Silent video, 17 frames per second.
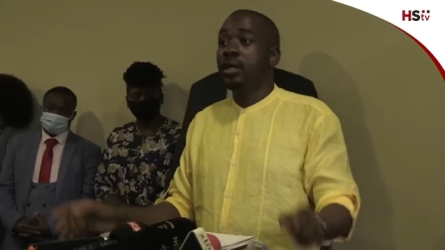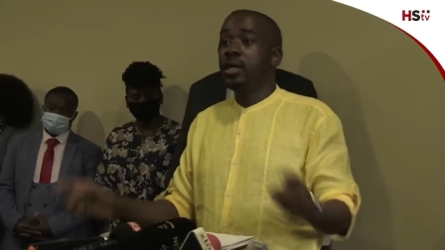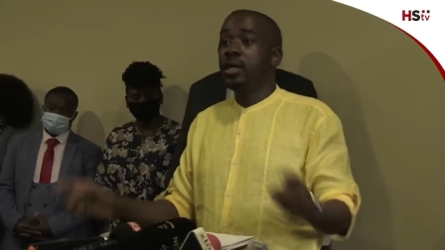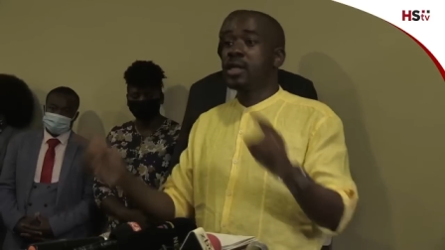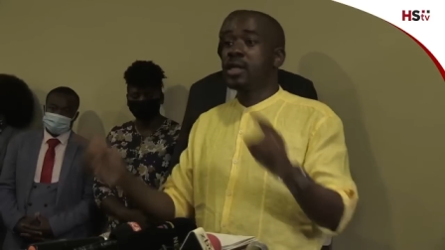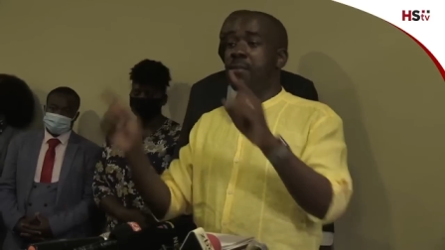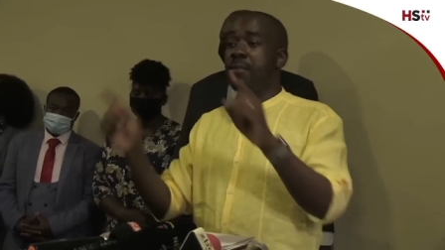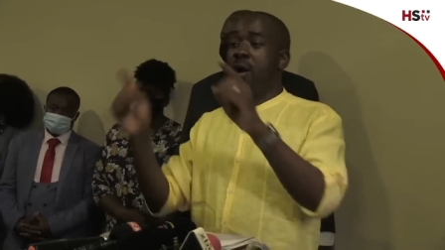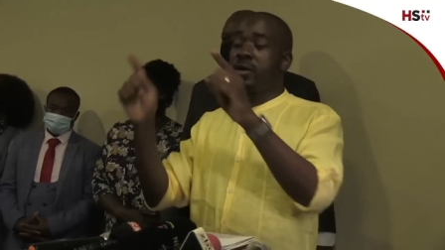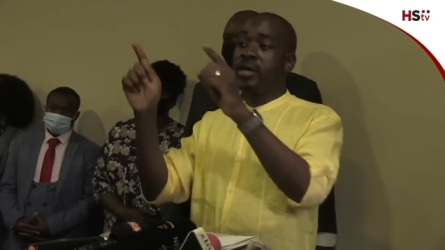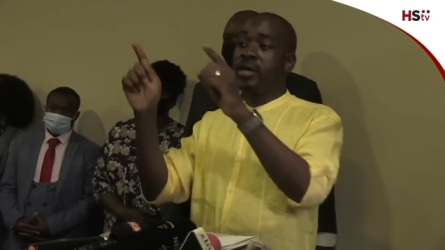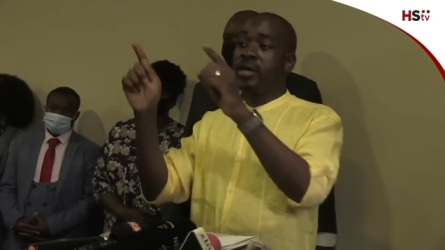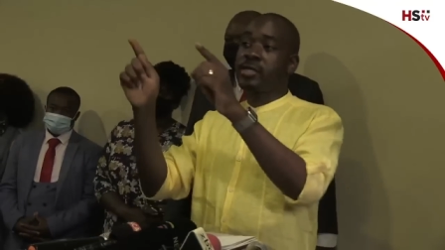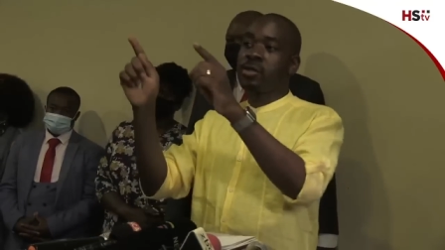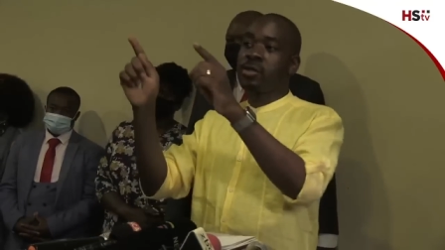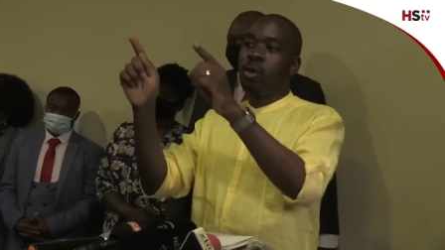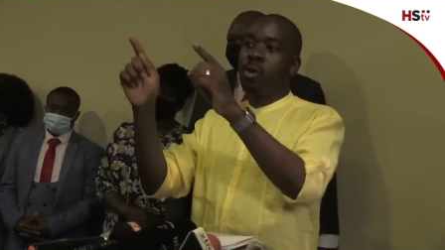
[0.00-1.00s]
It's about
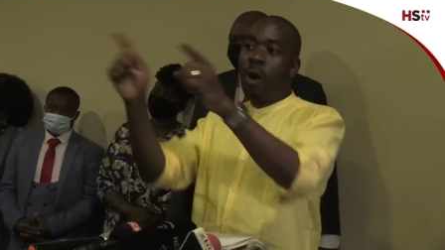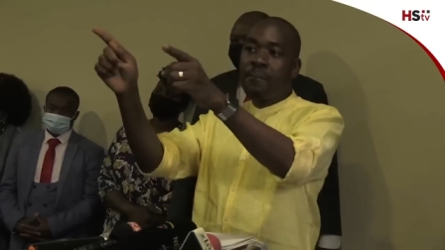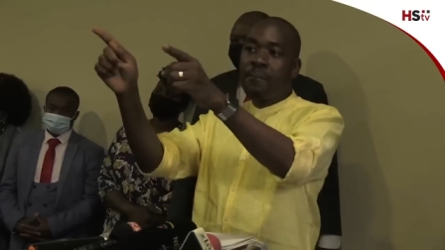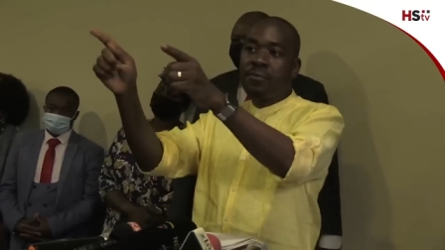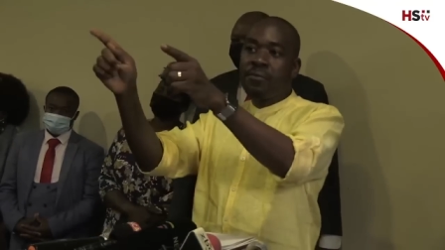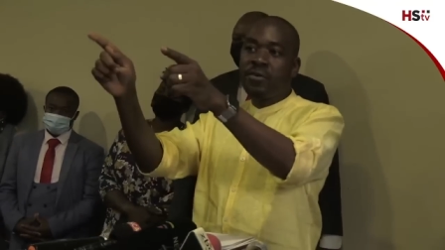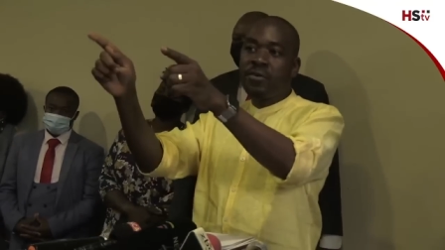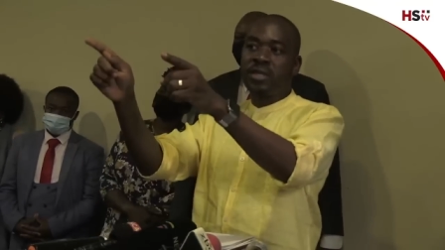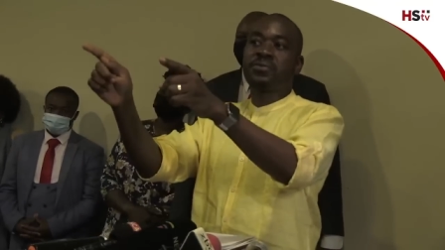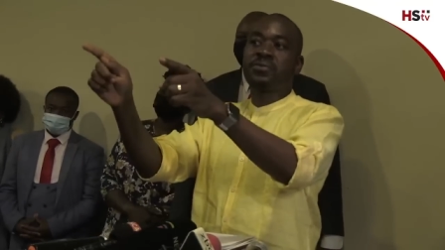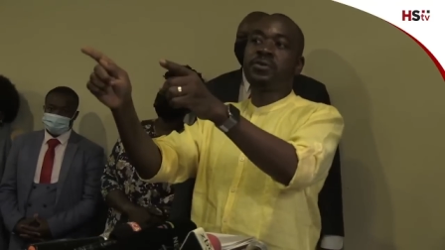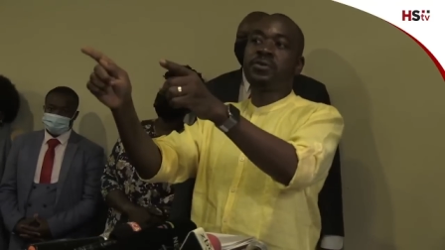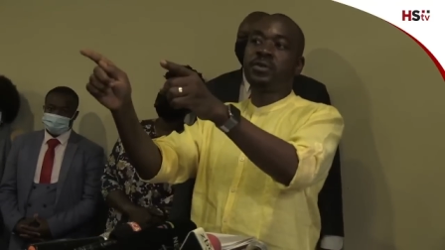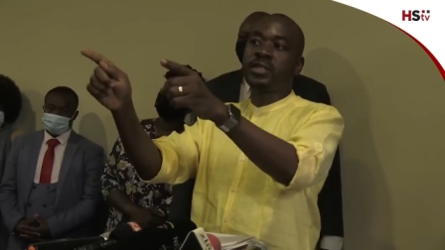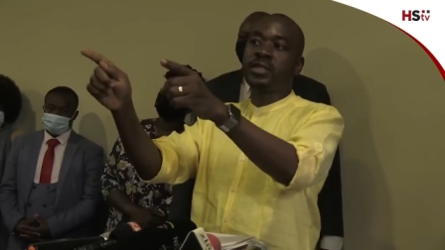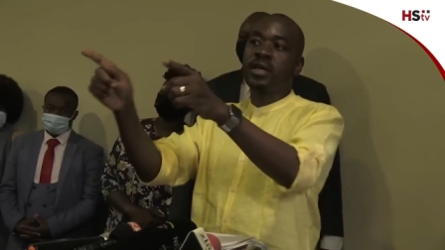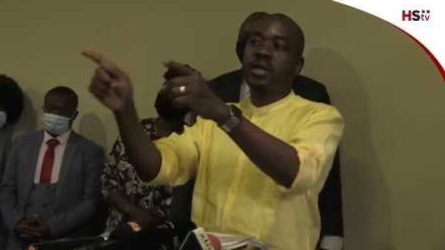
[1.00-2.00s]
his hope for the
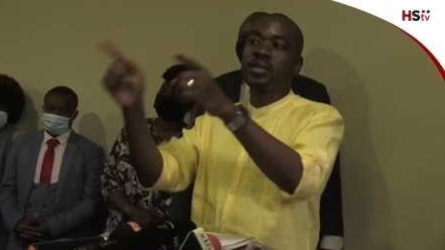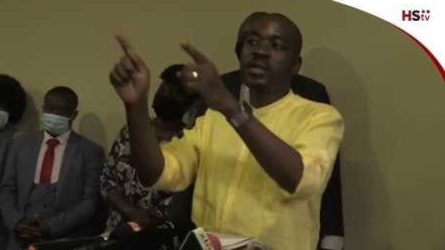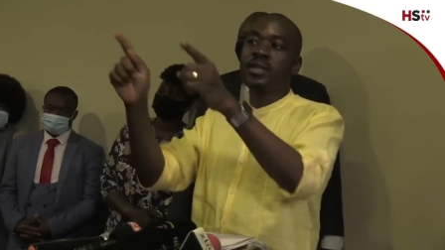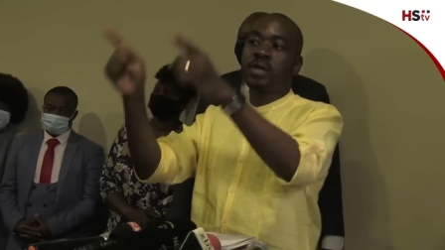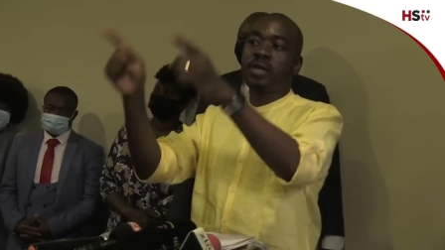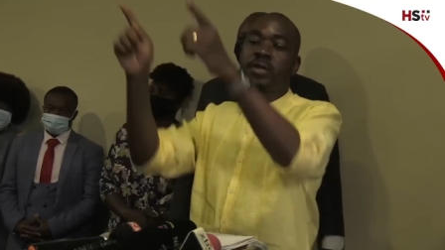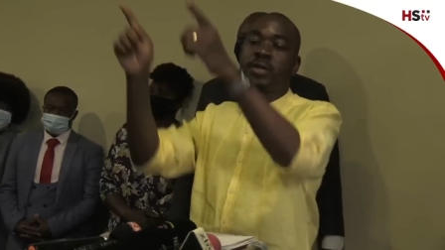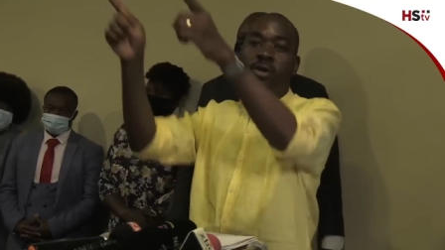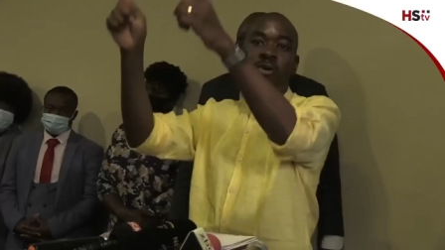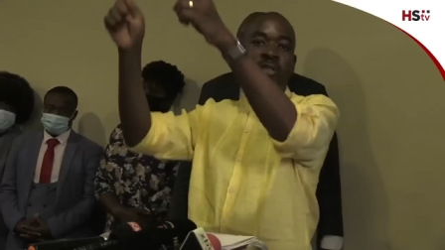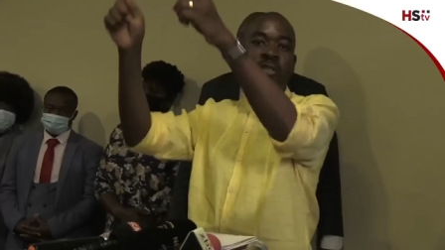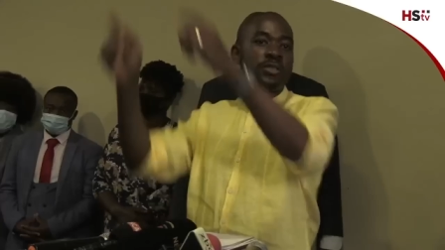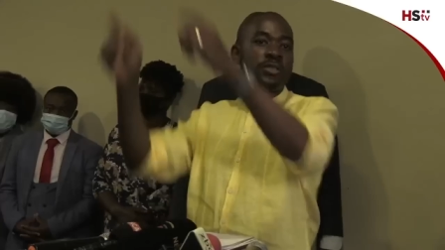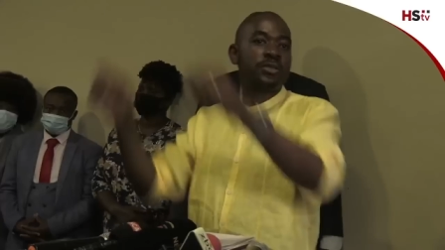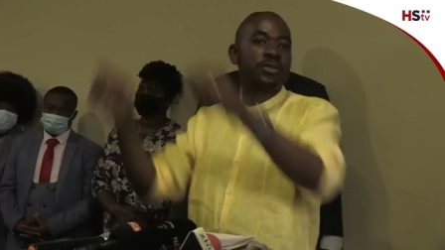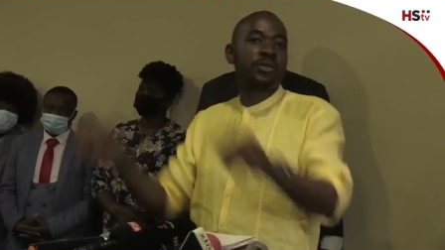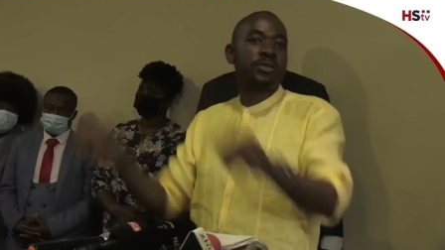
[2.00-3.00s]
future that we
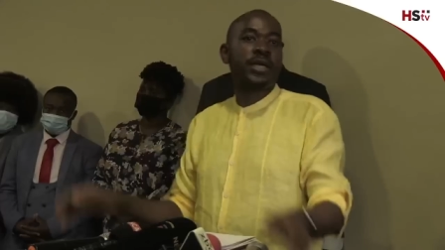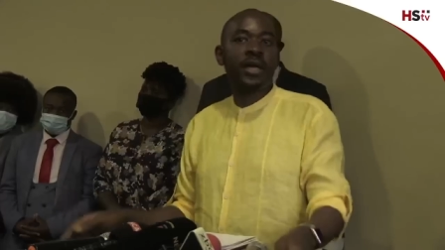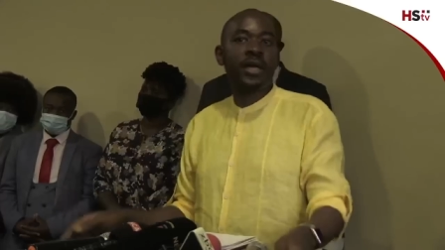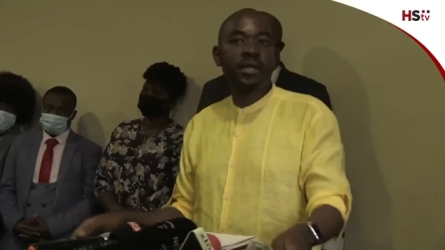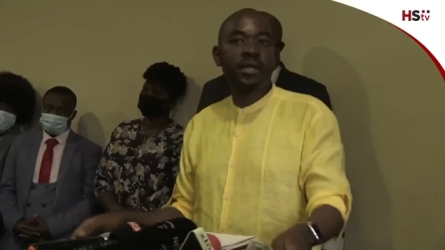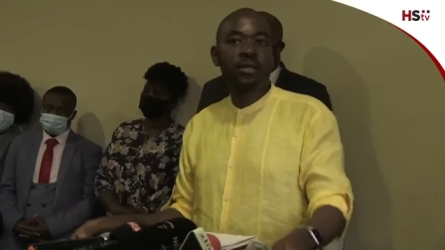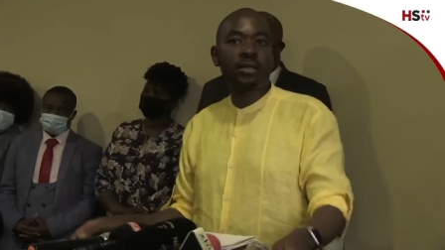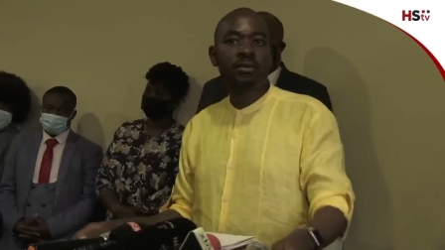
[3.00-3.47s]
continue to carry.